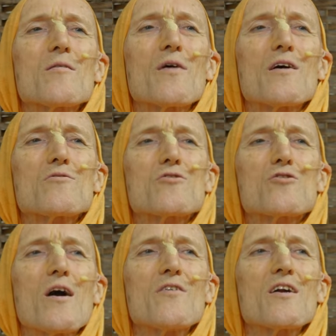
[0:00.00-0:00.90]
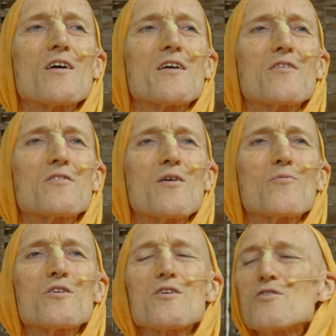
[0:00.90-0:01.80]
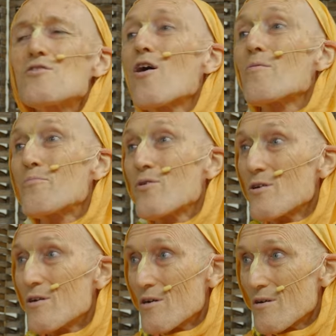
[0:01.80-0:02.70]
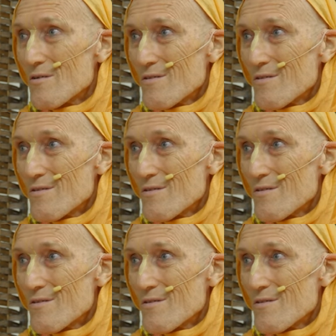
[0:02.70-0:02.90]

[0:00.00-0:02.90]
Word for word: about Shravana Kirtan, which is not Punya.